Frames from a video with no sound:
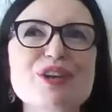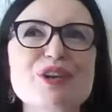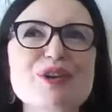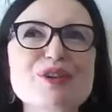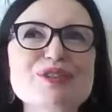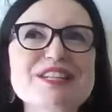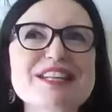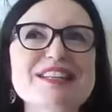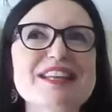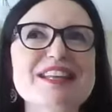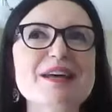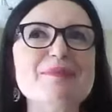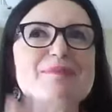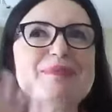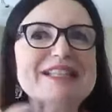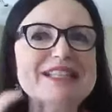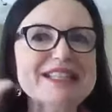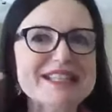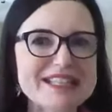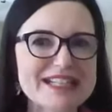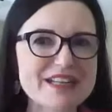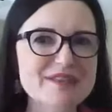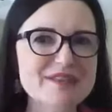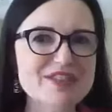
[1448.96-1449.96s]
out to them, is
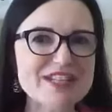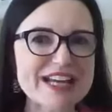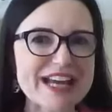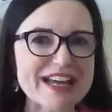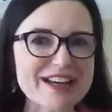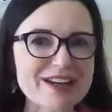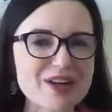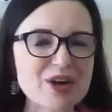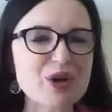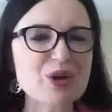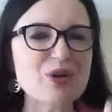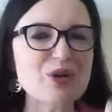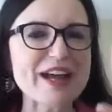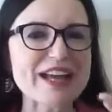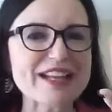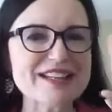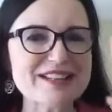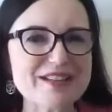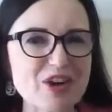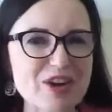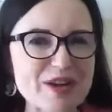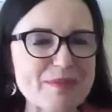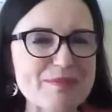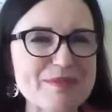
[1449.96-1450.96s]
Steve Danko and
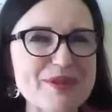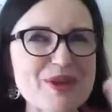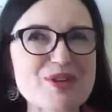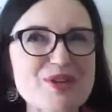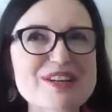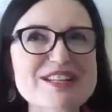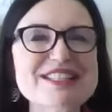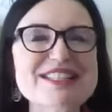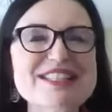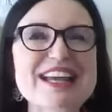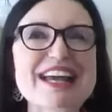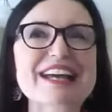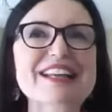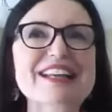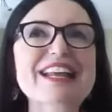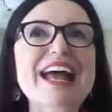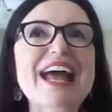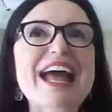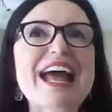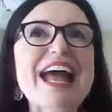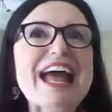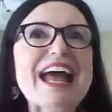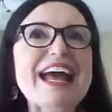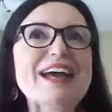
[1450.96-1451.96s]
Amir Hassan.
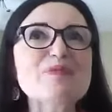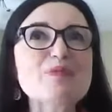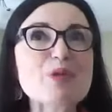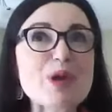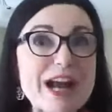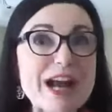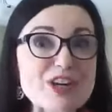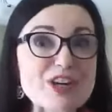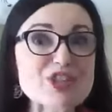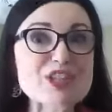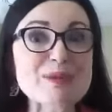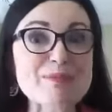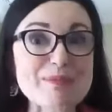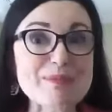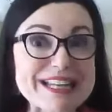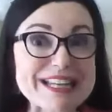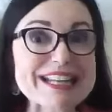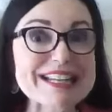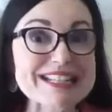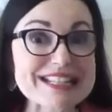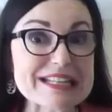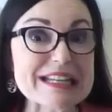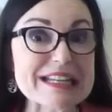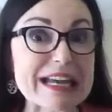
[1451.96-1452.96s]
And we're actually
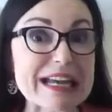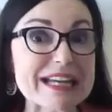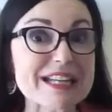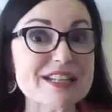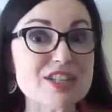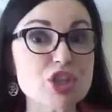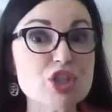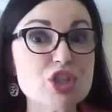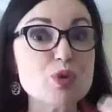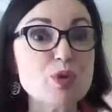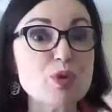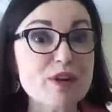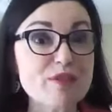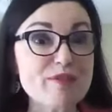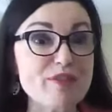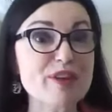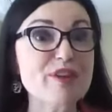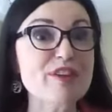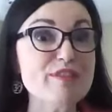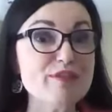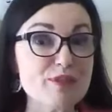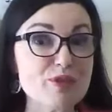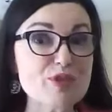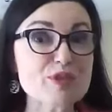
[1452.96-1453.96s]
meeting tonight to do our
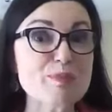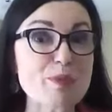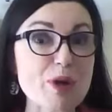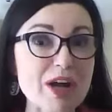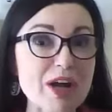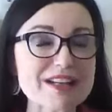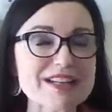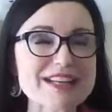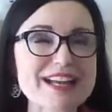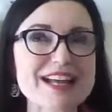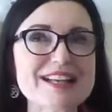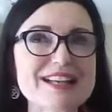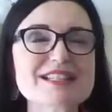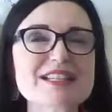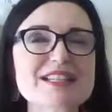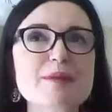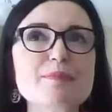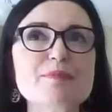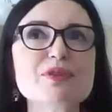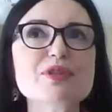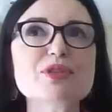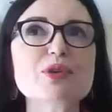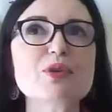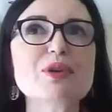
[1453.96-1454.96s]
very first podcast
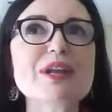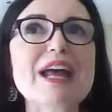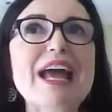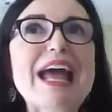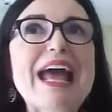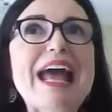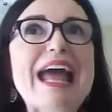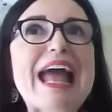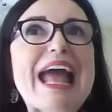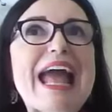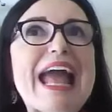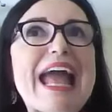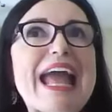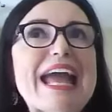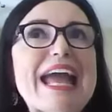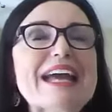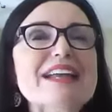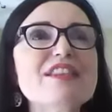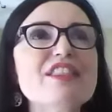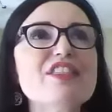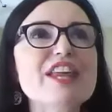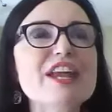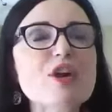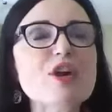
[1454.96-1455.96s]
episode. Wow.
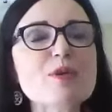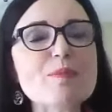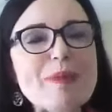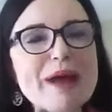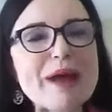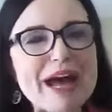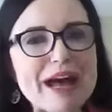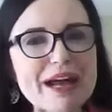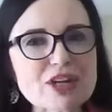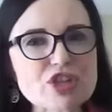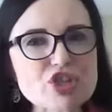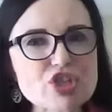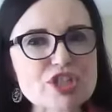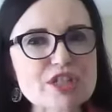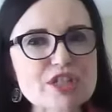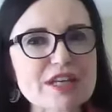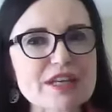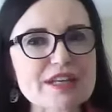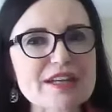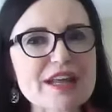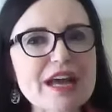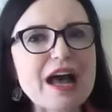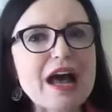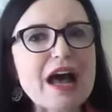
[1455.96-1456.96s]
And they're
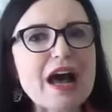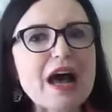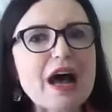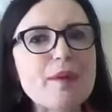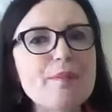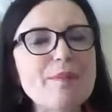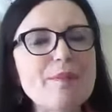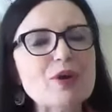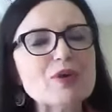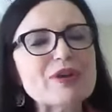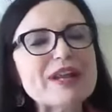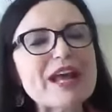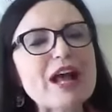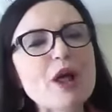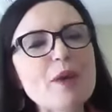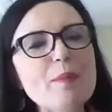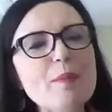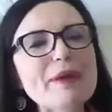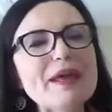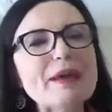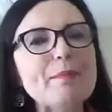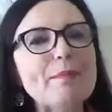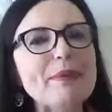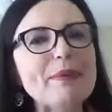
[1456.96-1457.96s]
passionate about
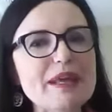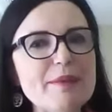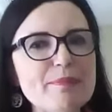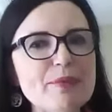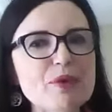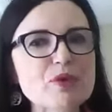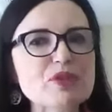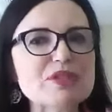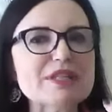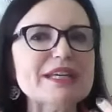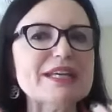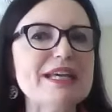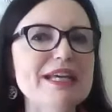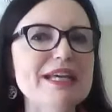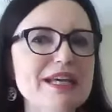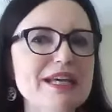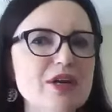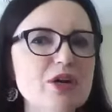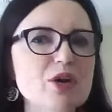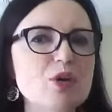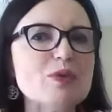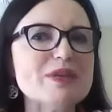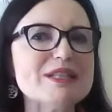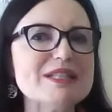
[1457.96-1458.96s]
helping people to
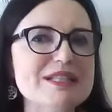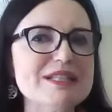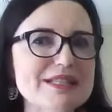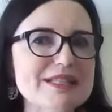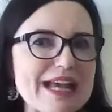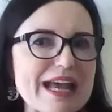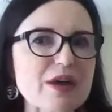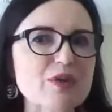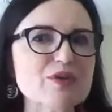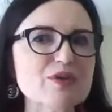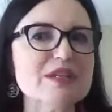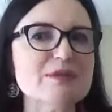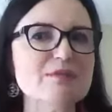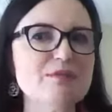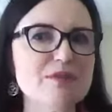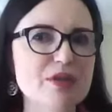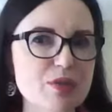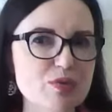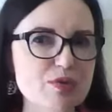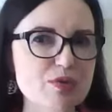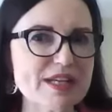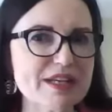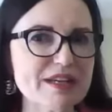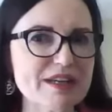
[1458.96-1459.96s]
heal with sound and
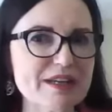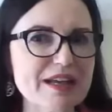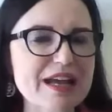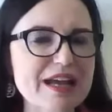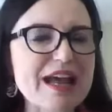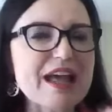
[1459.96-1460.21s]
music.